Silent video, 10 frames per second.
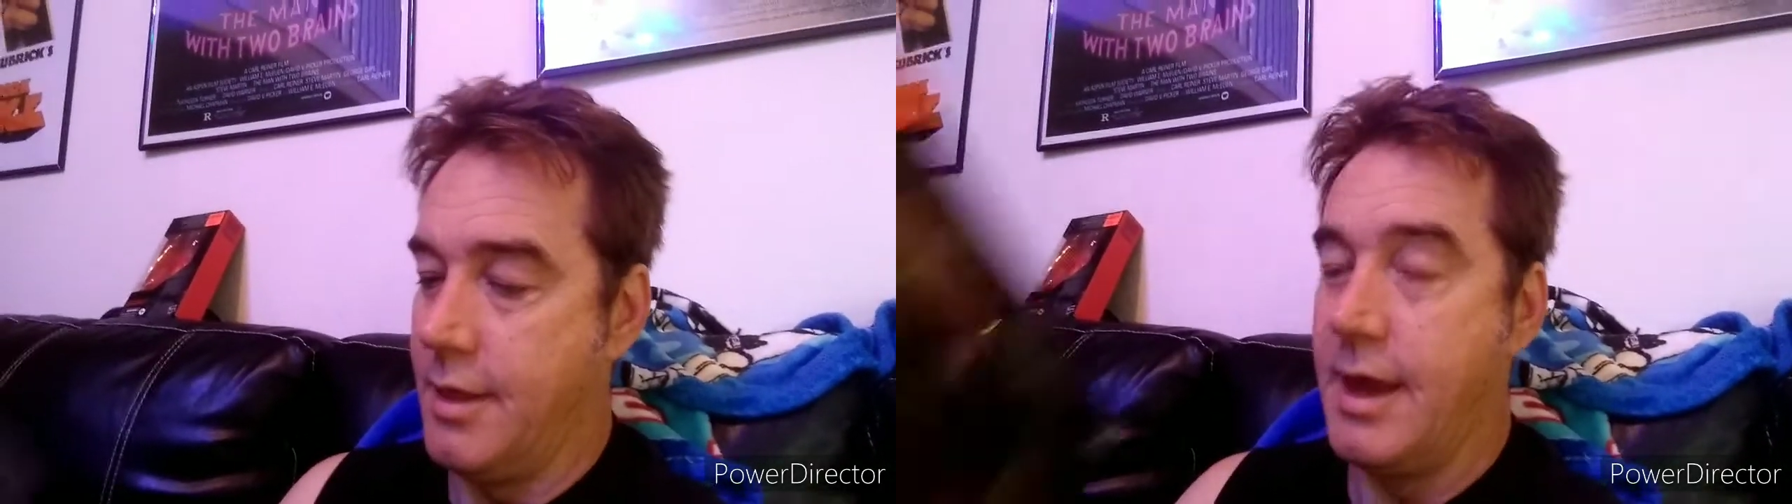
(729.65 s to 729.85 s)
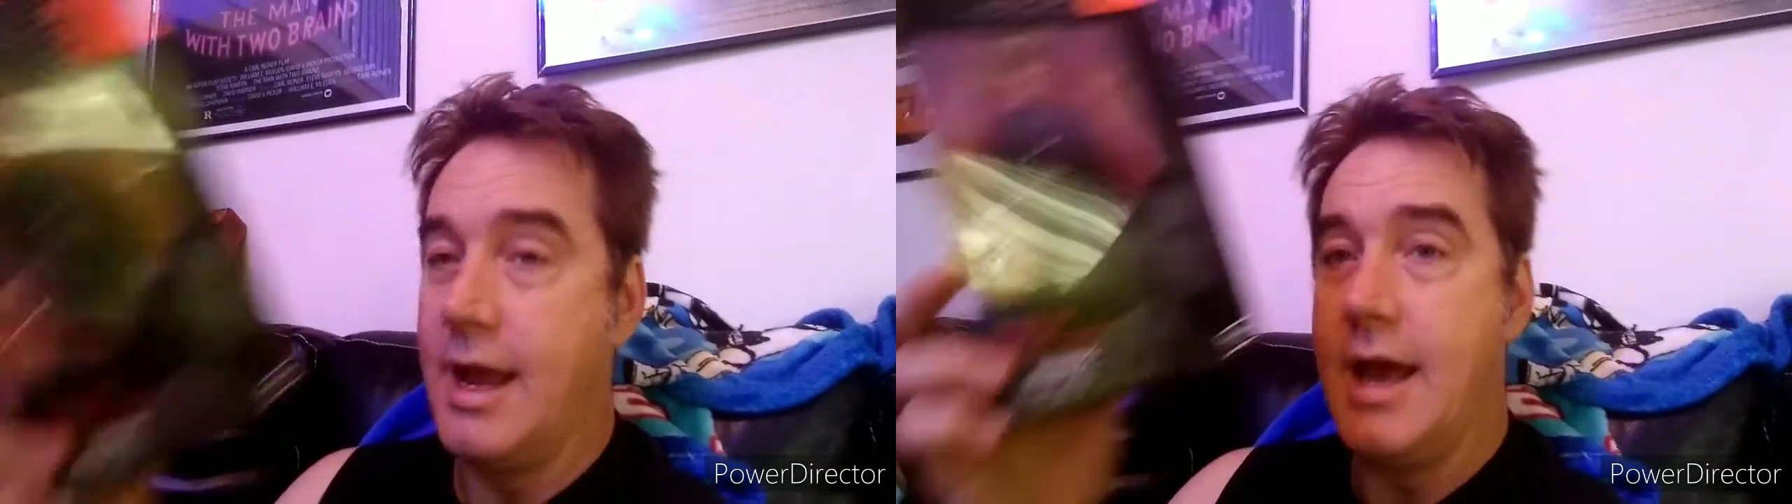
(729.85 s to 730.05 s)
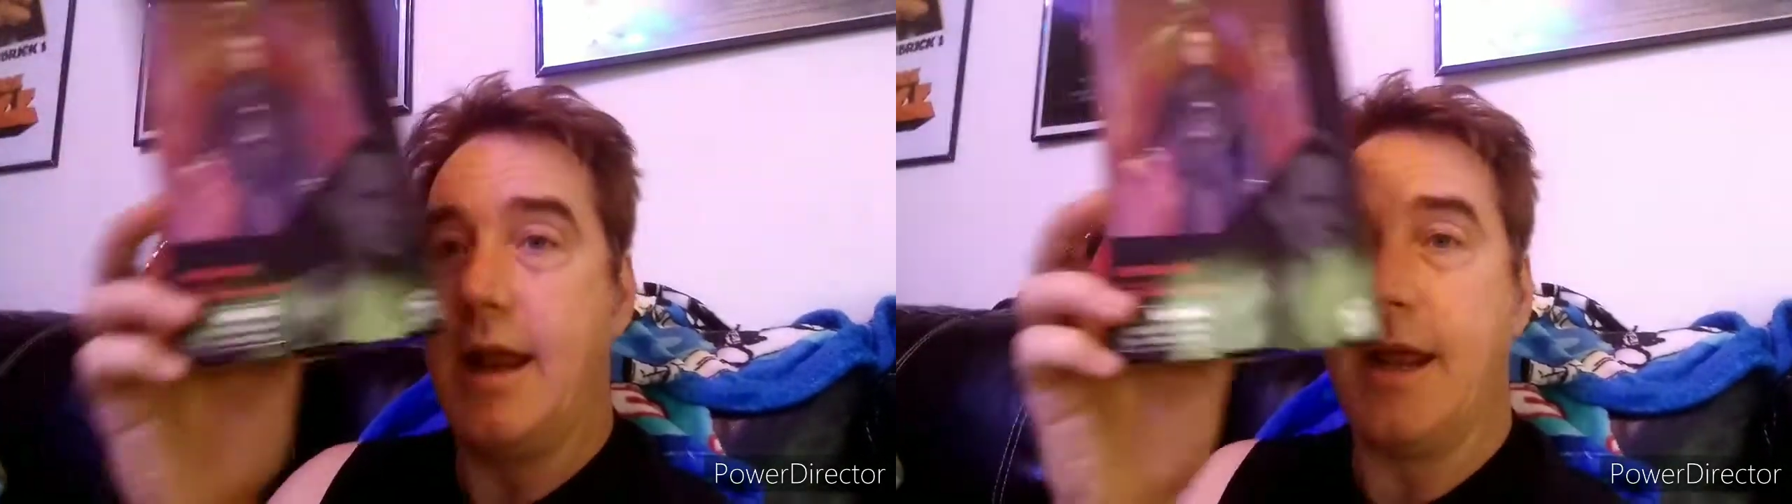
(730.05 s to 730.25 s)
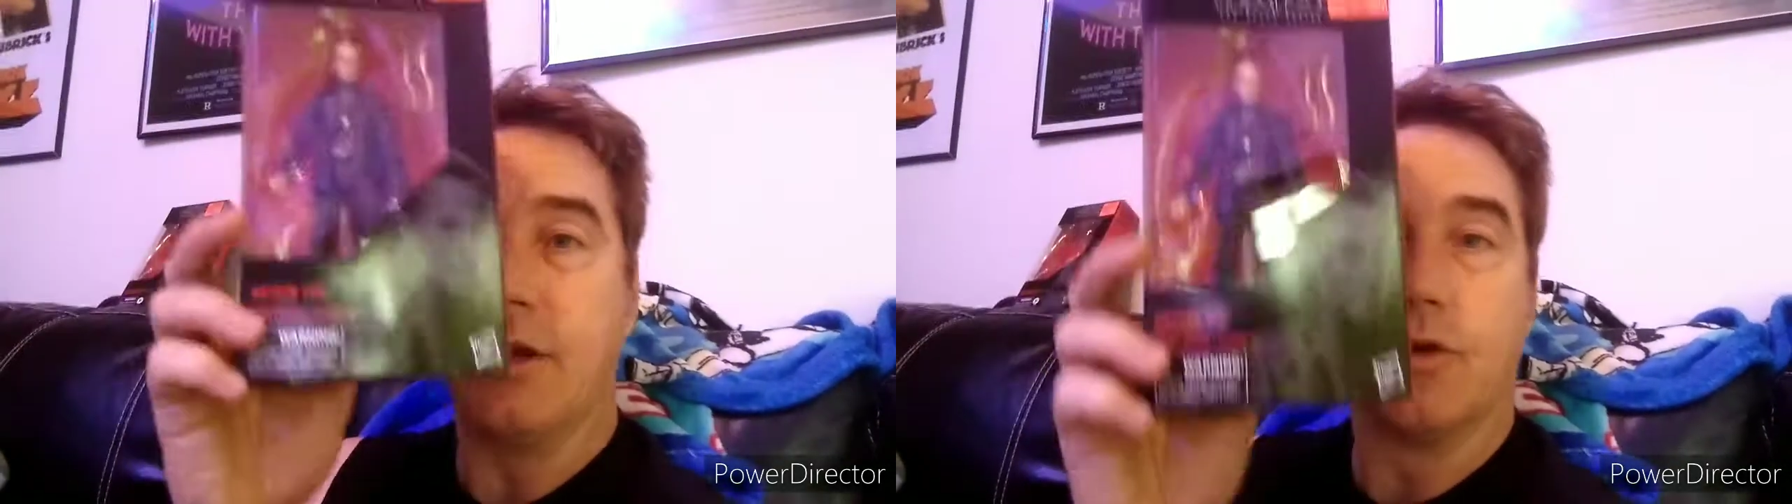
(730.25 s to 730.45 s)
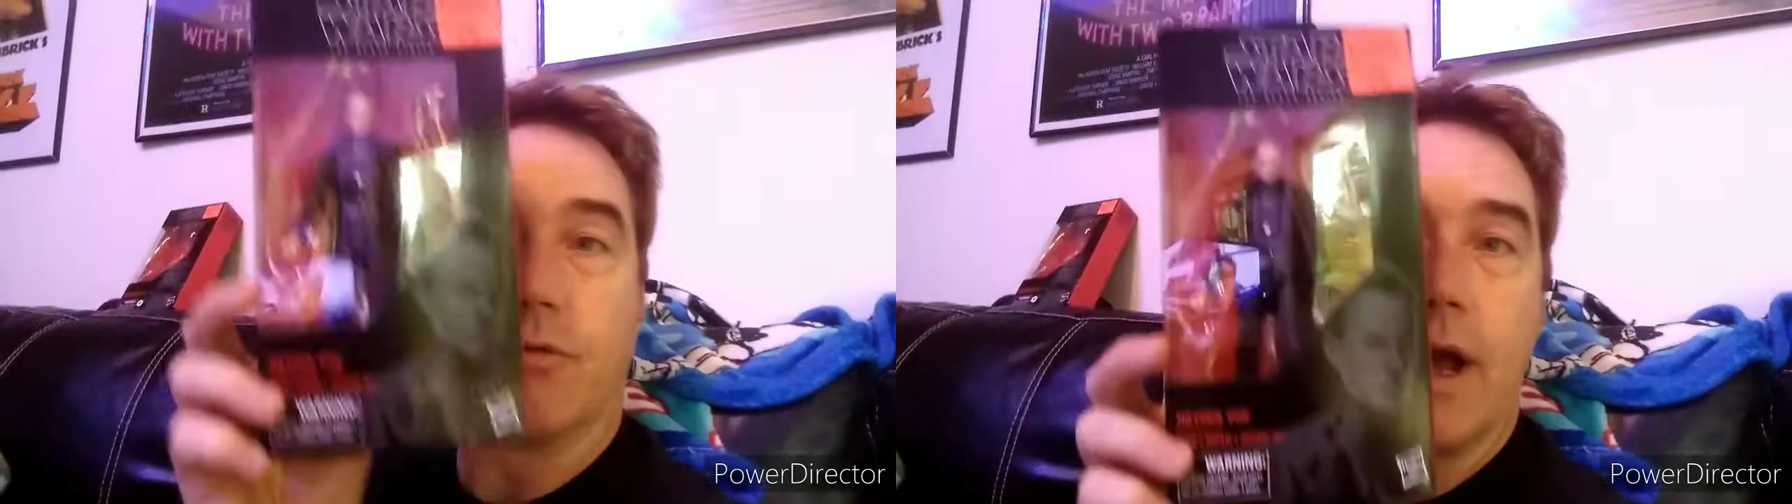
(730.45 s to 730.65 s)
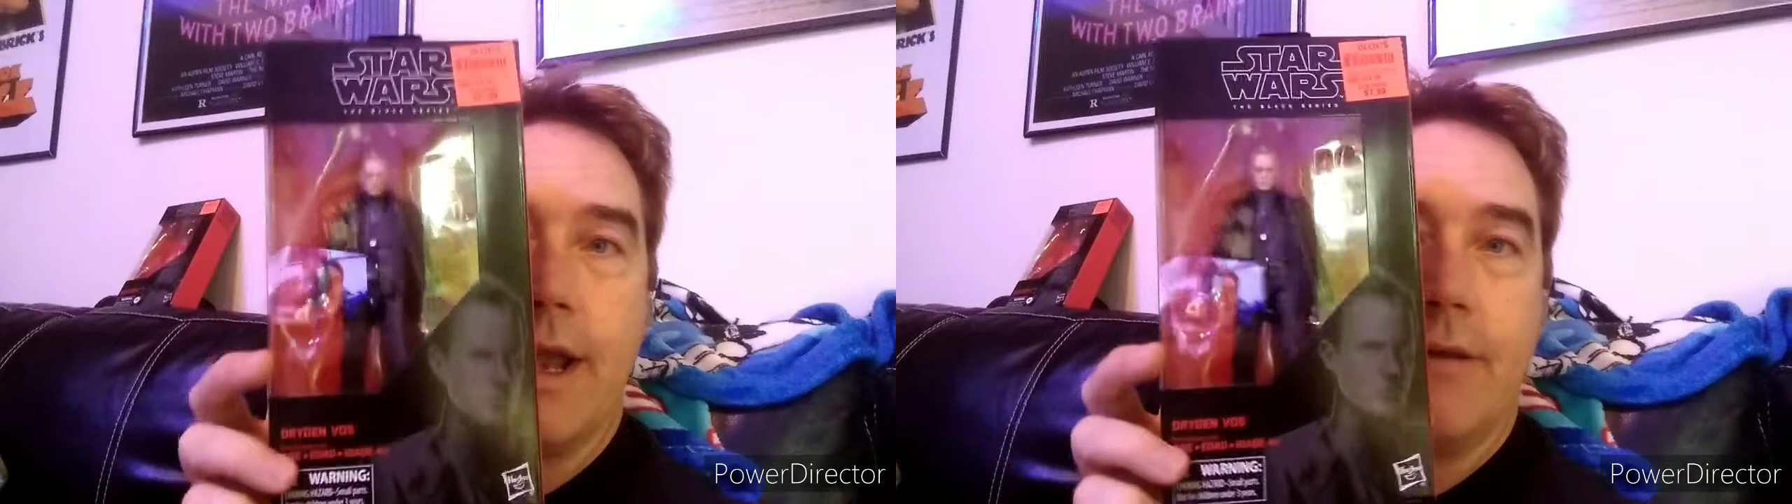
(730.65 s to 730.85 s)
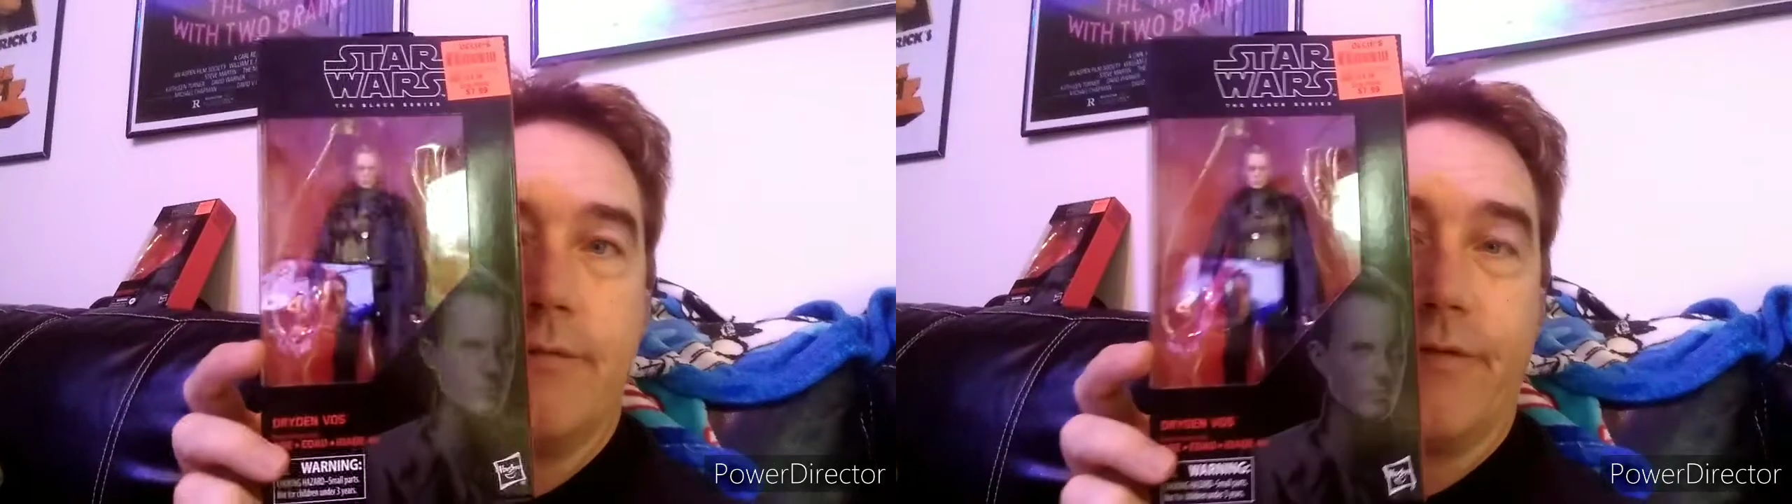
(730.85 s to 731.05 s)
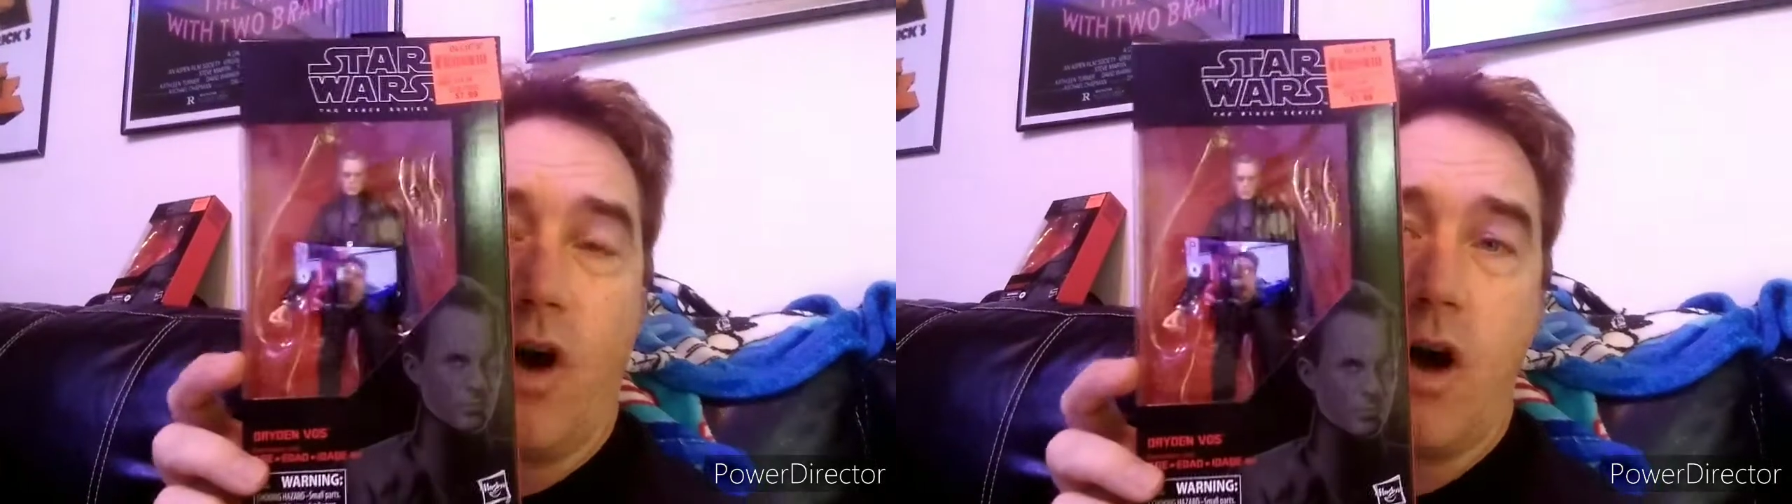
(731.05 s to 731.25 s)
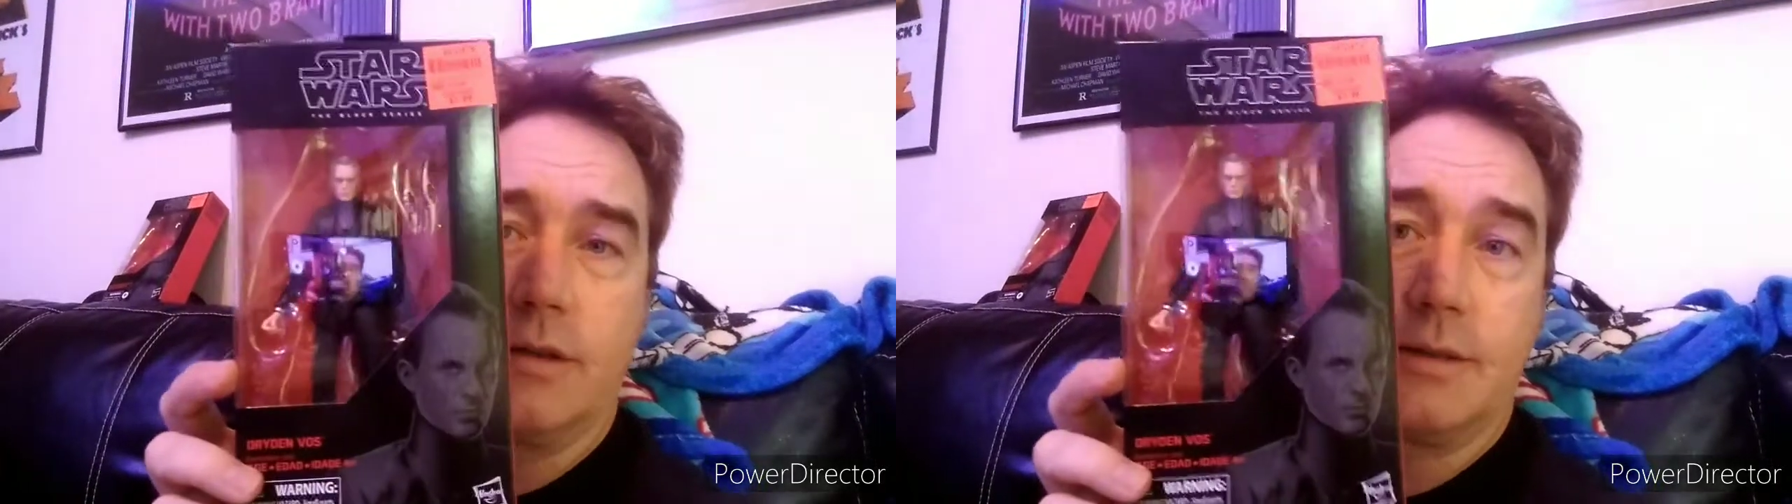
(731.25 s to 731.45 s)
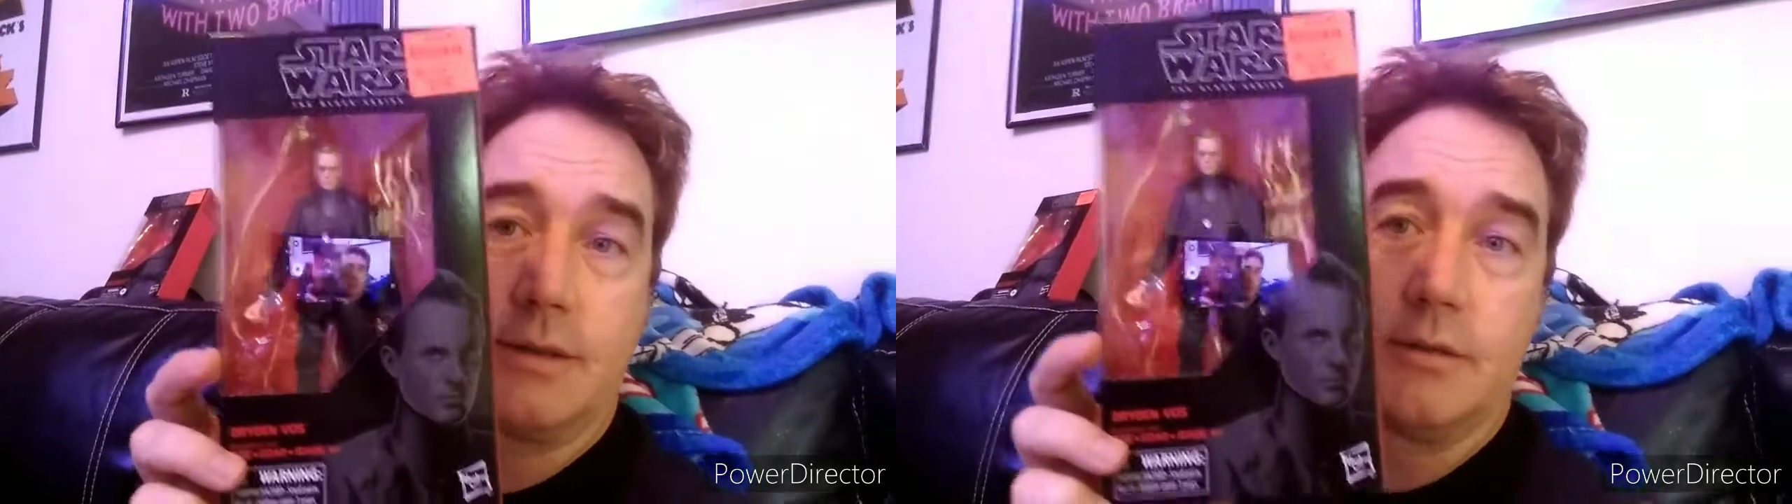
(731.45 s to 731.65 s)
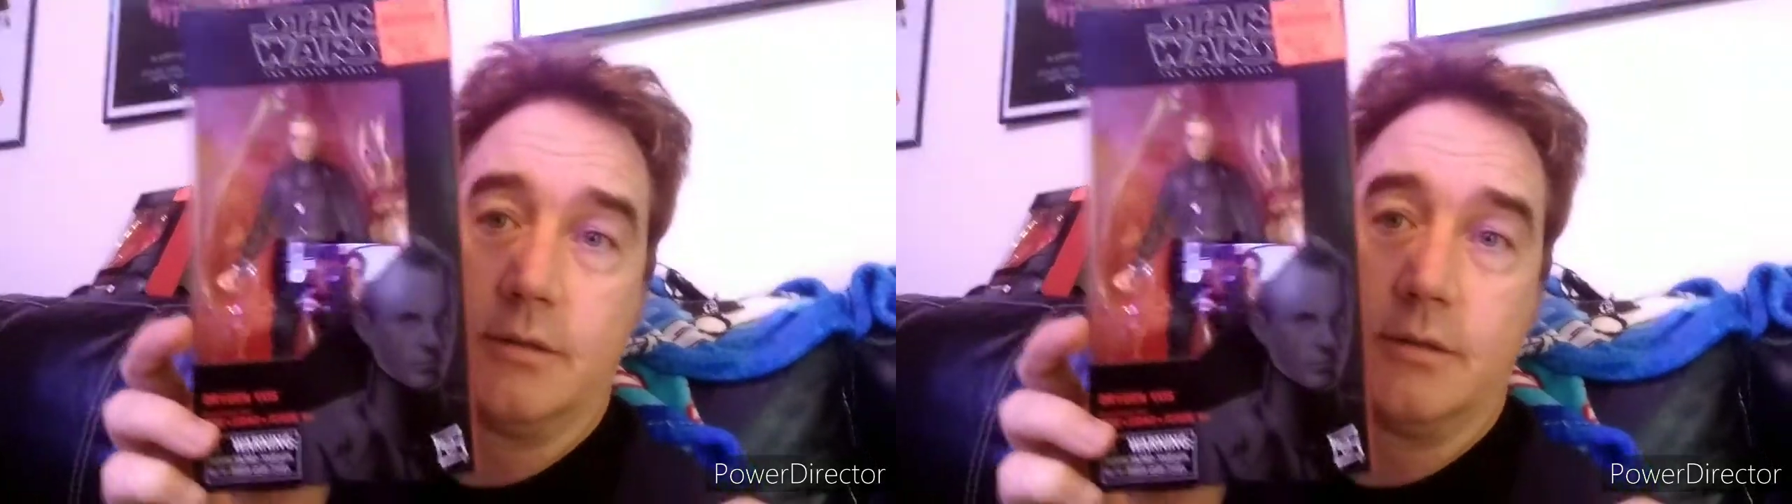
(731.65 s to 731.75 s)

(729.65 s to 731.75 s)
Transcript: they had a Dryden Voss